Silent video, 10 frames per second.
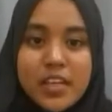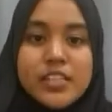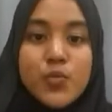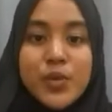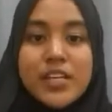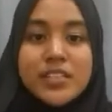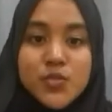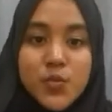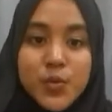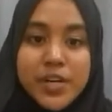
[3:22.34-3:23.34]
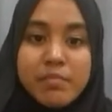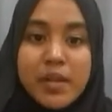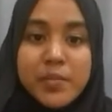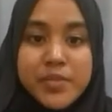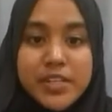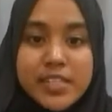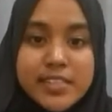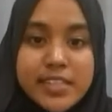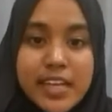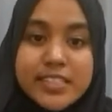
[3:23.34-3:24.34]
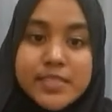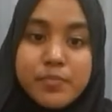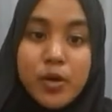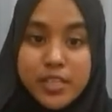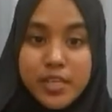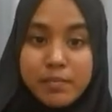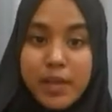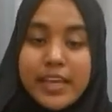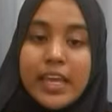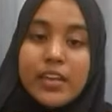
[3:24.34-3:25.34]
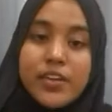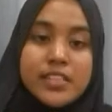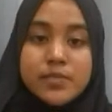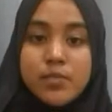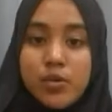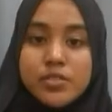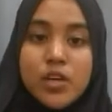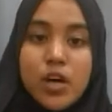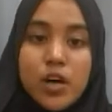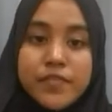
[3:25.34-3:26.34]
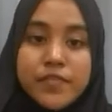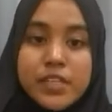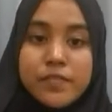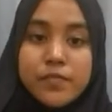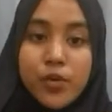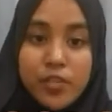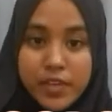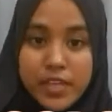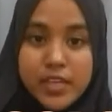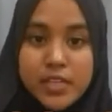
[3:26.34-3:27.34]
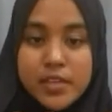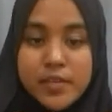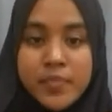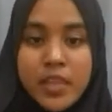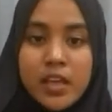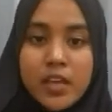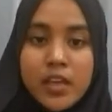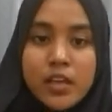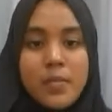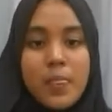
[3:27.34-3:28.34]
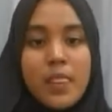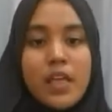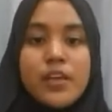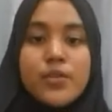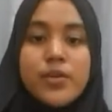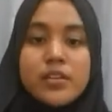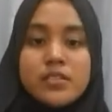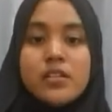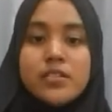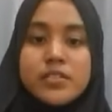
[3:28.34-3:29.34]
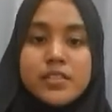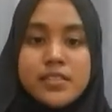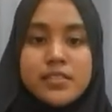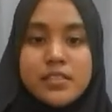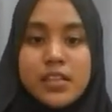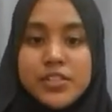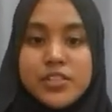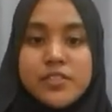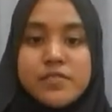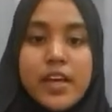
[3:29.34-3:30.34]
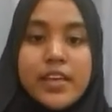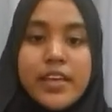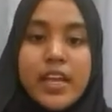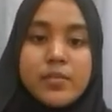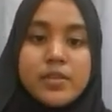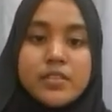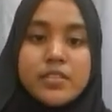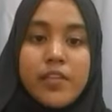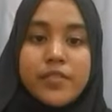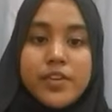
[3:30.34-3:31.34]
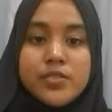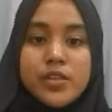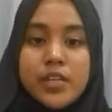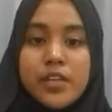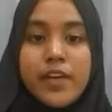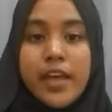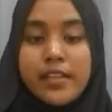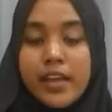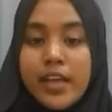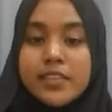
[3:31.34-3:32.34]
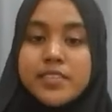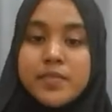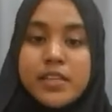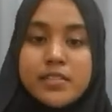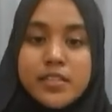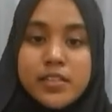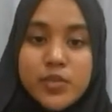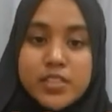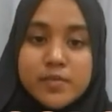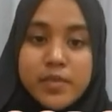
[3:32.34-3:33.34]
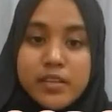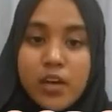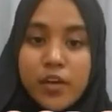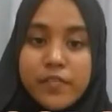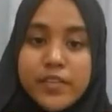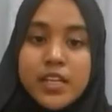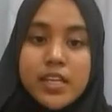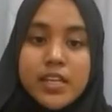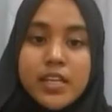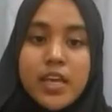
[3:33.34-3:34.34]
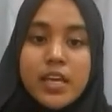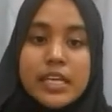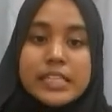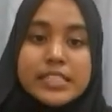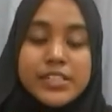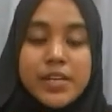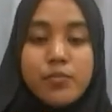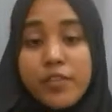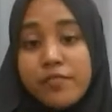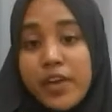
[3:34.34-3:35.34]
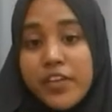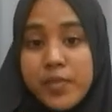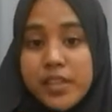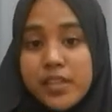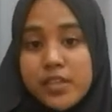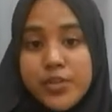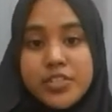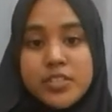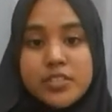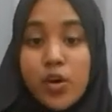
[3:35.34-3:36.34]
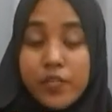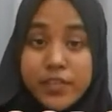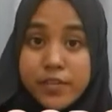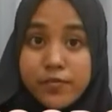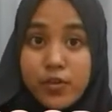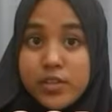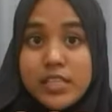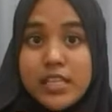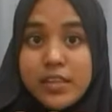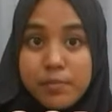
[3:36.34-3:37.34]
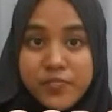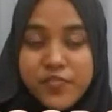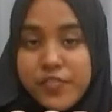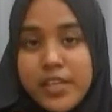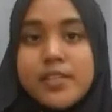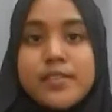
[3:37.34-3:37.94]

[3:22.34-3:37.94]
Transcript: Their wings were membranous and supported by elongated bones of the forefinger. Quetzalcoatlus, the largest flying animals ever to live, had an estimated wingspan of nearly 3.5 meters, which is over 40 feet.